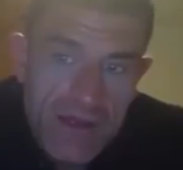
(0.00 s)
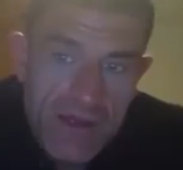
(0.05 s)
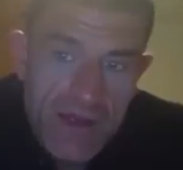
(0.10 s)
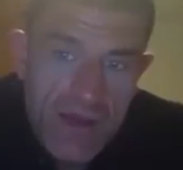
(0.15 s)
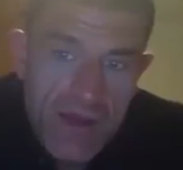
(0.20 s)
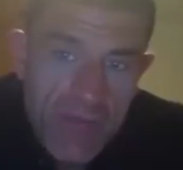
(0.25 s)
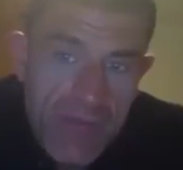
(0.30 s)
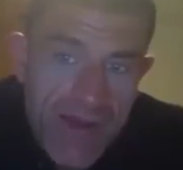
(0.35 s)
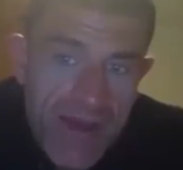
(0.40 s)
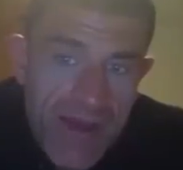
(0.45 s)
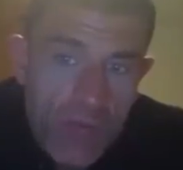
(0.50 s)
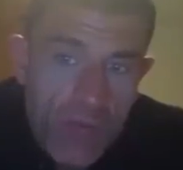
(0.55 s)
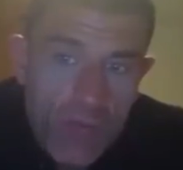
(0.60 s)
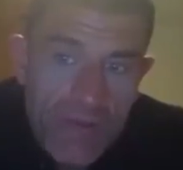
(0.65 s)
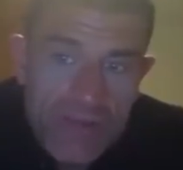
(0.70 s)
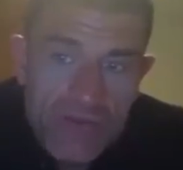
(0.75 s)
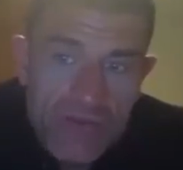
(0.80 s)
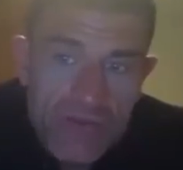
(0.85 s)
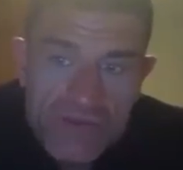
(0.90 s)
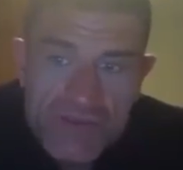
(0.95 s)
About a
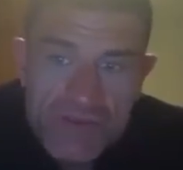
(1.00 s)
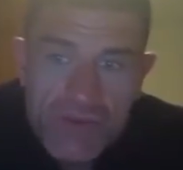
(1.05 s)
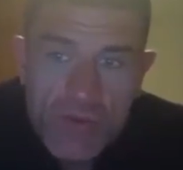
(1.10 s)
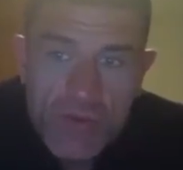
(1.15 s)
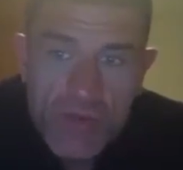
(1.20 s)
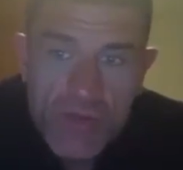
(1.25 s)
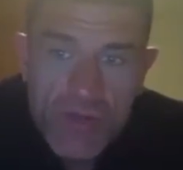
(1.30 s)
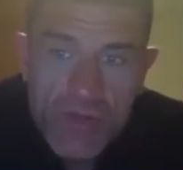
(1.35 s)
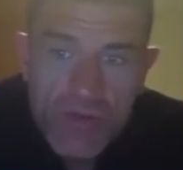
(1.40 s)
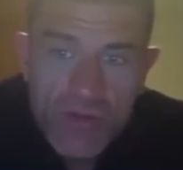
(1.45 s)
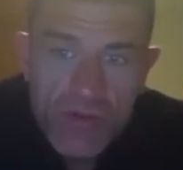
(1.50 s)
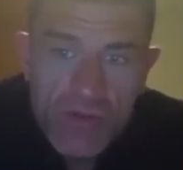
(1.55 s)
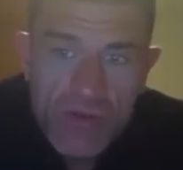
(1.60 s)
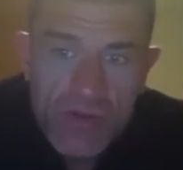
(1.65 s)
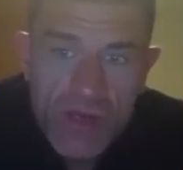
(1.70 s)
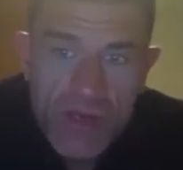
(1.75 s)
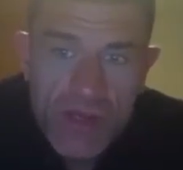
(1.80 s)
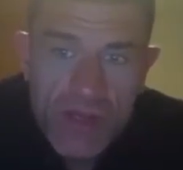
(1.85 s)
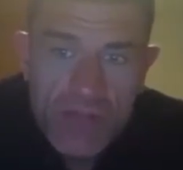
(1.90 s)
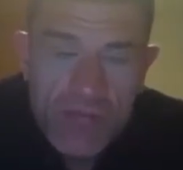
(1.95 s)
week or so ago,
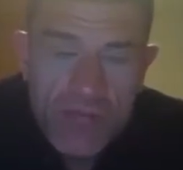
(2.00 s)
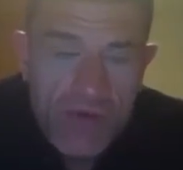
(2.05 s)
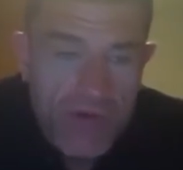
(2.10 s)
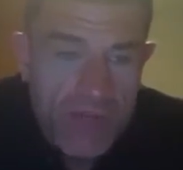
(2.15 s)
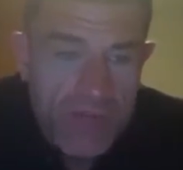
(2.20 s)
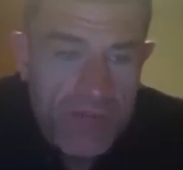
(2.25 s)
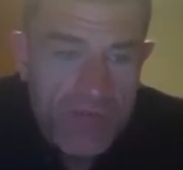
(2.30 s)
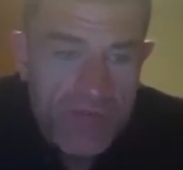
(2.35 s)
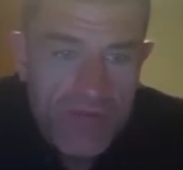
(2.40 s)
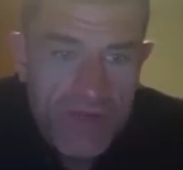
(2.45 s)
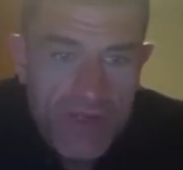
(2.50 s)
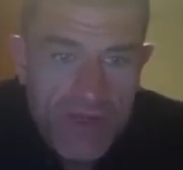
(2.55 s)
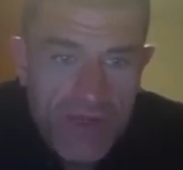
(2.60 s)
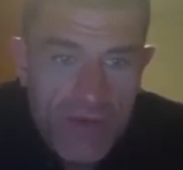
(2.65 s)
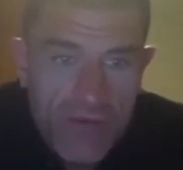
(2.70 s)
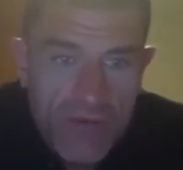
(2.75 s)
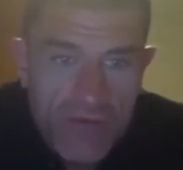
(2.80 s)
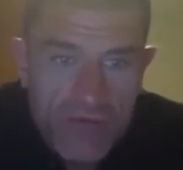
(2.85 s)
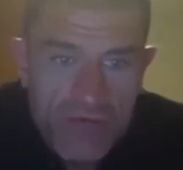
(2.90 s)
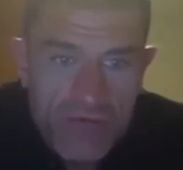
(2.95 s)
I put up a
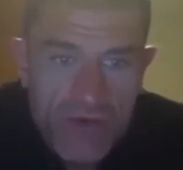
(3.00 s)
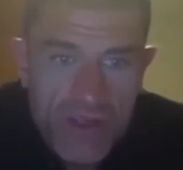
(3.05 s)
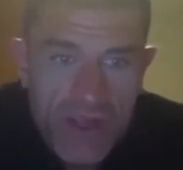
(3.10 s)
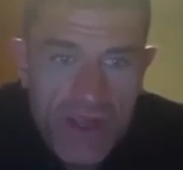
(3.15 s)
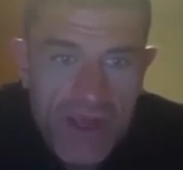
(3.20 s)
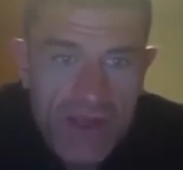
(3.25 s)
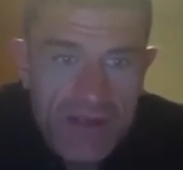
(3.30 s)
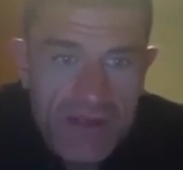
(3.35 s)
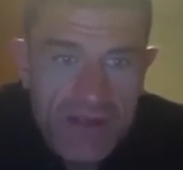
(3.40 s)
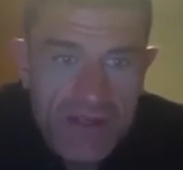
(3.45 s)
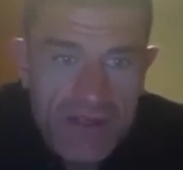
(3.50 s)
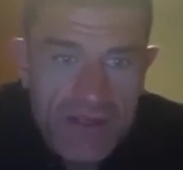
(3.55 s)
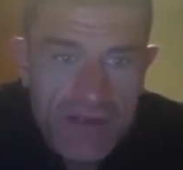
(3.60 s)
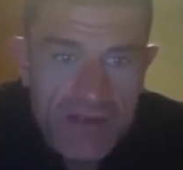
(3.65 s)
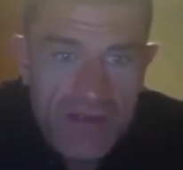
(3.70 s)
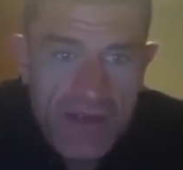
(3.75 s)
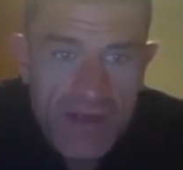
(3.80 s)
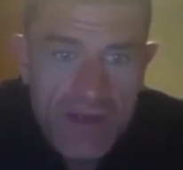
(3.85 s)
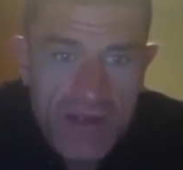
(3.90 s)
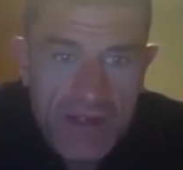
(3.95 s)
video regarding
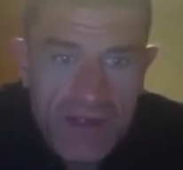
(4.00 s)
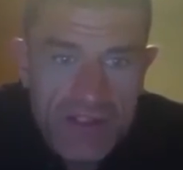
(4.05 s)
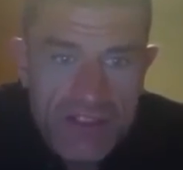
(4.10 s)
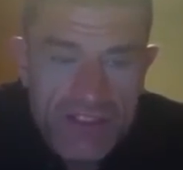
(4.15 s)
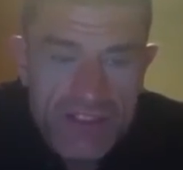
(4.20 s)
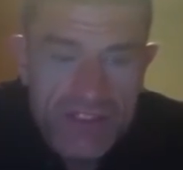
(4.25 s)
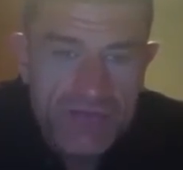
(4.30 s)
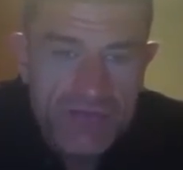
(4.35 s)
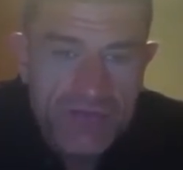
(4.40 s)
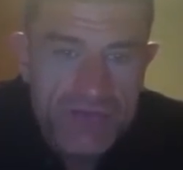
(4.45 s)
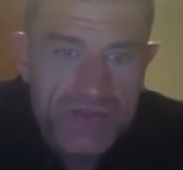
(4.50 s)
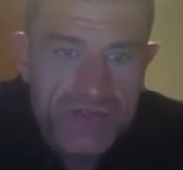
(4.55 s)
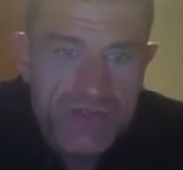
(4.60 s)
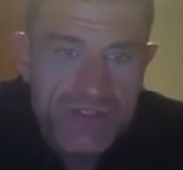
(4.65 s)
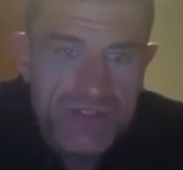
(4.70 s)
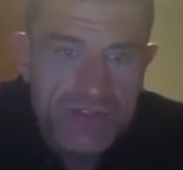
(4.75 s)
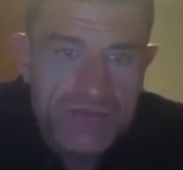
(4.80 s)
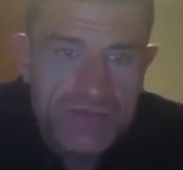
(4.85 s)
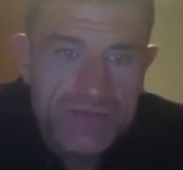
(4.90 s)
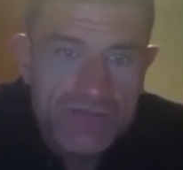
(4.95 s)
uh,
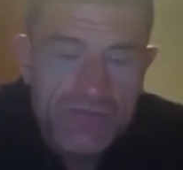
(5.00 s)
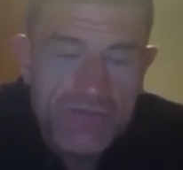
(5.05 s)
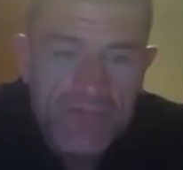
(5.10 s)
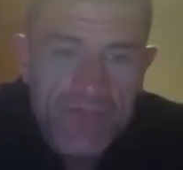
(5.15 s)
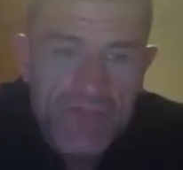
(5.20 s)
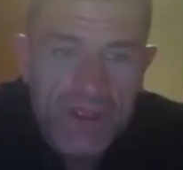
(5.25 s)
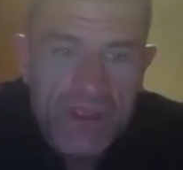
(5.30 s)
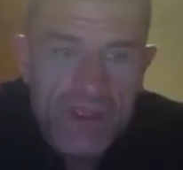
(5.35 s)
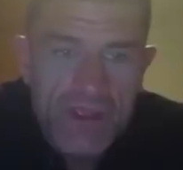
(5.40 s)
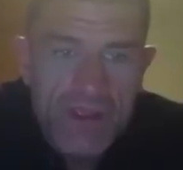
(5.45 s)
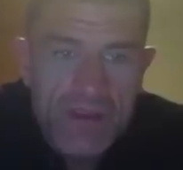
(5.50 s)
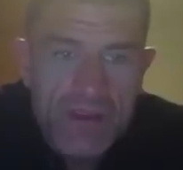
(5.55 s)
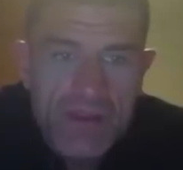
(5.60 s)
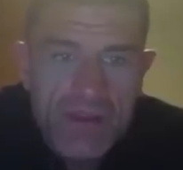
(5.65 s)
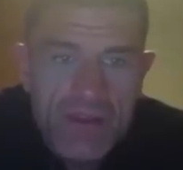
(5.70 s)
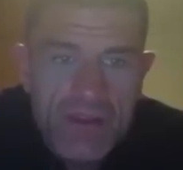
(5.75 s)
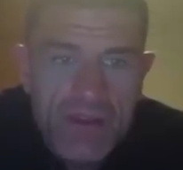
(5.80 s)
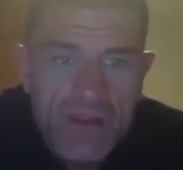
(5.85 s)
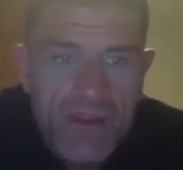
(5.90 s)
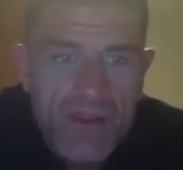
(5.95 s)
children
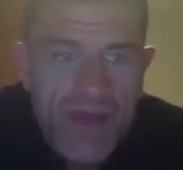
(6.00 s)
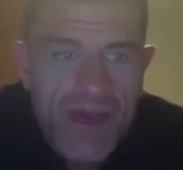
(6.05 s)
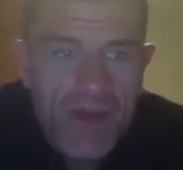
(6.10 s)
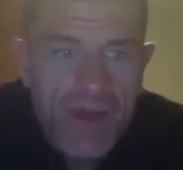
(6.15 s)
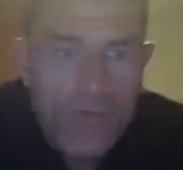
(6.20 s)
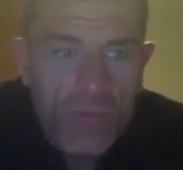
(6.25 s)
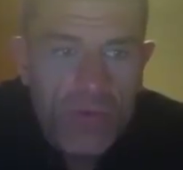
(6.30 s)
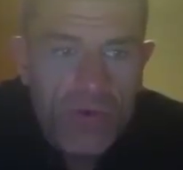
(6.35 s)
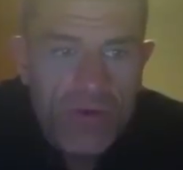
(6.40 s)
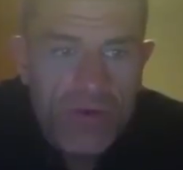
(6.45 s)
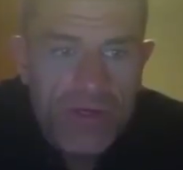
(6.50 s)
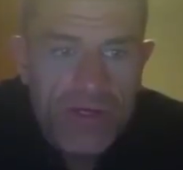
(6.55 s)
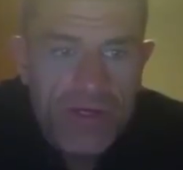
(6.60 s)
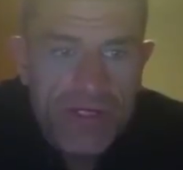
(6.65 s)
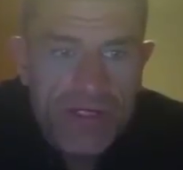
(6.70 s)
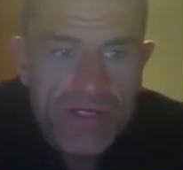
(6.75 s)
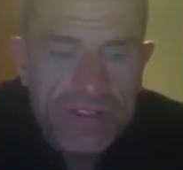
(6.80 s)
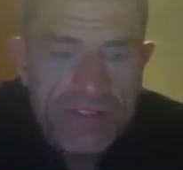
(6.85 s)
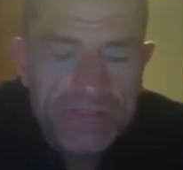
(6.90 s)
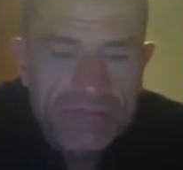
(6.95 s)
that
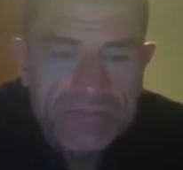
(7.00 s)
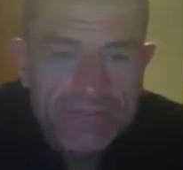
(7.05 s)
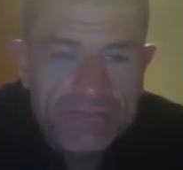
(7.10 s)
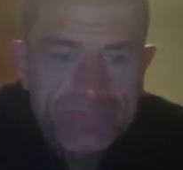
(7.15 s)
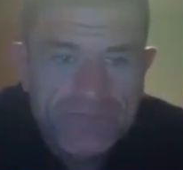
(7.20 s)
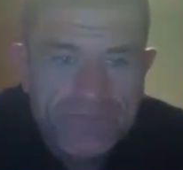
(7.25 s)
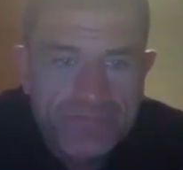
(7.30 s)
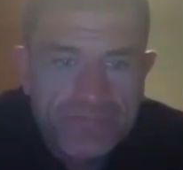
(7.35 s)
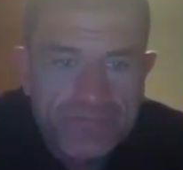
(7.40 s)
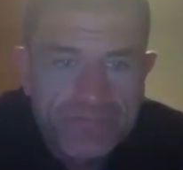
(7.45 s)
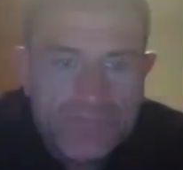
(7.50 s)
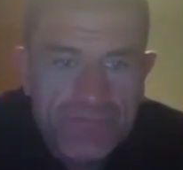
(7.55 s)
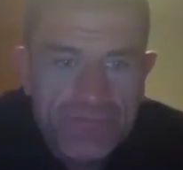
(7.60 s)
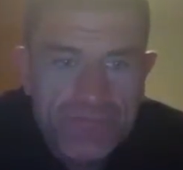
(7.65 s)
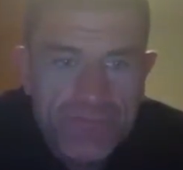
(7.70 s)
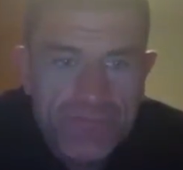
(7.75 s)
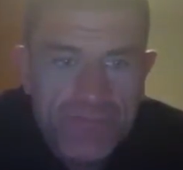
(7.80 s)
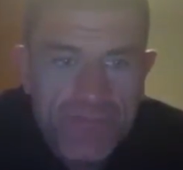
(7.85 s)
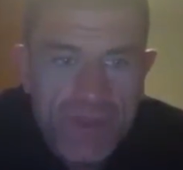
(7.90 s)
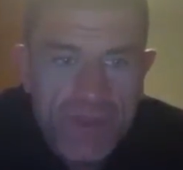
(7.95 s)
were
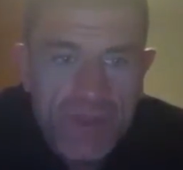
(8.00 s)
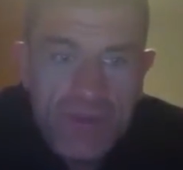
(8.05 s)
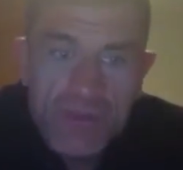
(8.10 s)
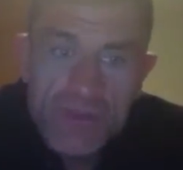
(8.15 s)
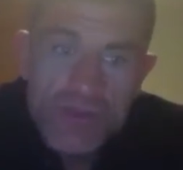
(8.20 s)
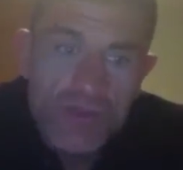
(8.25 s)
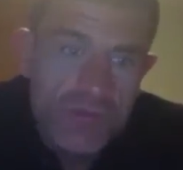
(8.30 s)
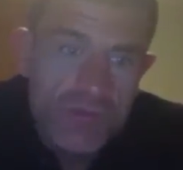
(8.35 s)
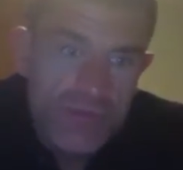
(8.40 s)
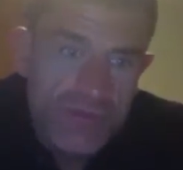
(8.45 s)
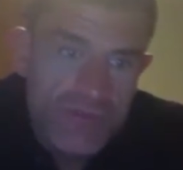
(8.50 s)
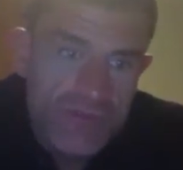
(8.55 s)
human